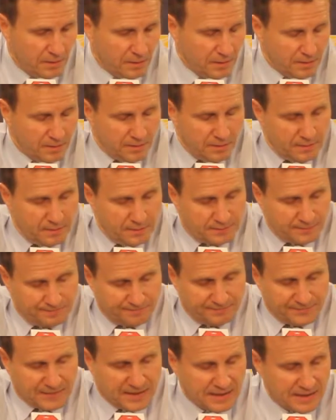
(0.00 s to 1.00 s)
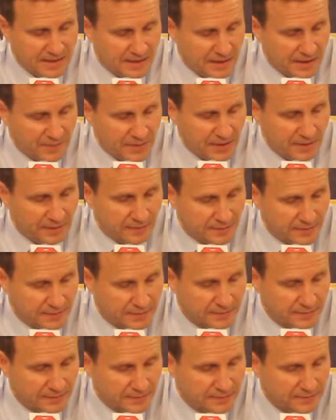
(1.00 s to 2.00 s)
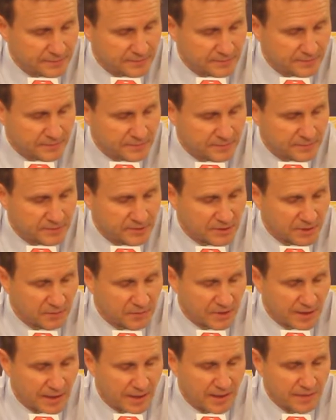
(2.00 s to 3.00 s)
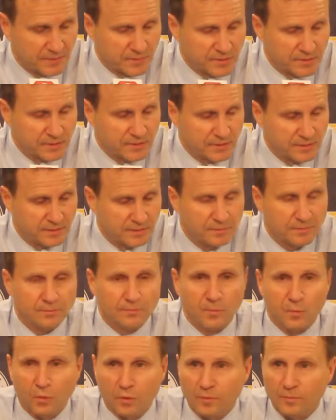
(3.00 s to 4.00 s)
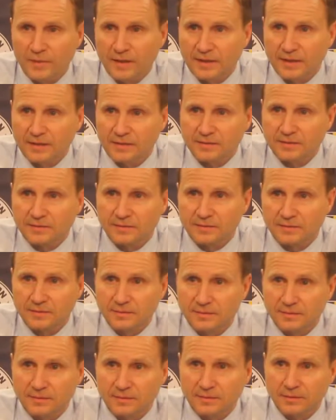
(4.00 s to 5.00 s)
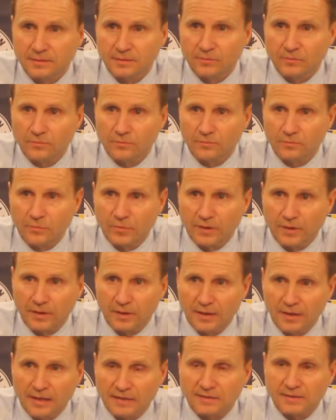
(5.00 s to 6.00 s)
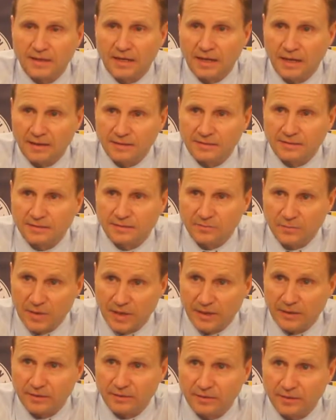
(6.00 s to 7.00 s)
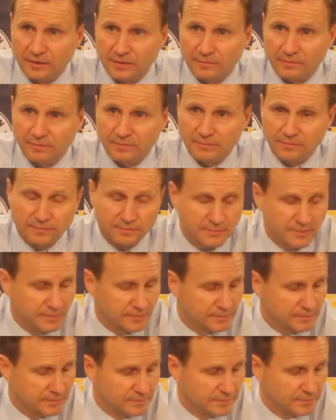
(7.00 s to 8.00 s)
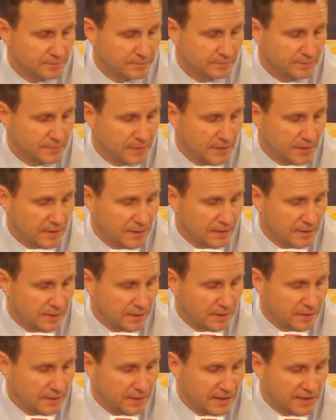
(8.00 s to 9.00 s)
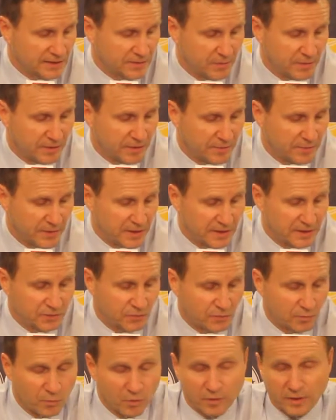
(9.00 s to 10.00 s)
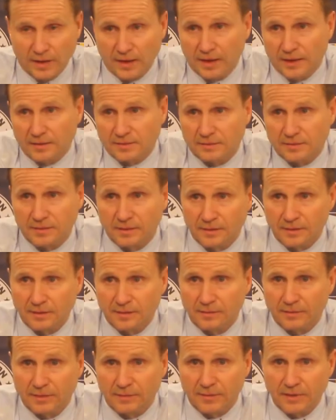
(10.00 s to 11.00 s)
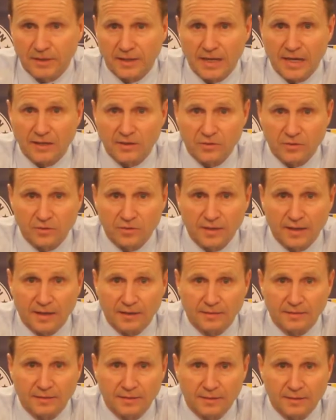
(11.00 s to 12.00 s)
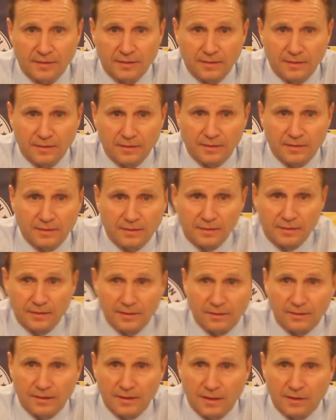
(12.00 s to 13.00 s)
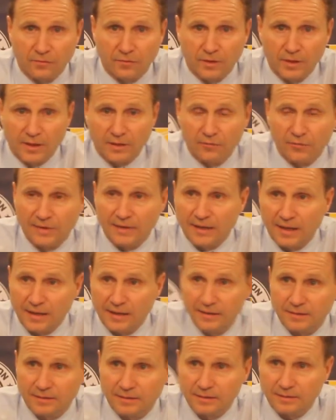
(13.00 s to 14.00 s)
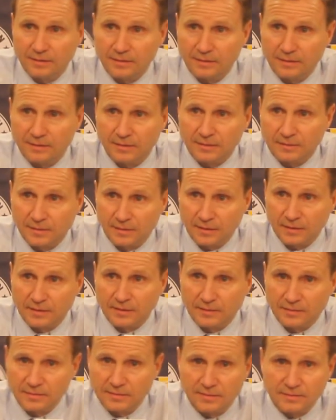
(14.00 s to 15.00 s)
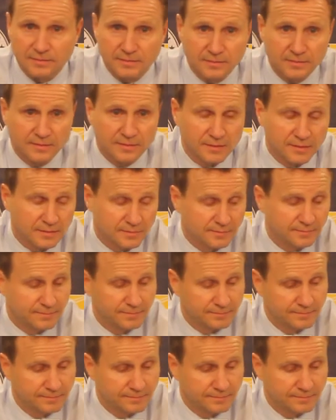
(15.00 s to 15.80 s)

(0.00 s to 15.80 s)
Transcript: support? Nah, I mean, sometimes more minutes with less guys is better than less minutes with more guys. I mean, you can't do that every night, because it is, you know,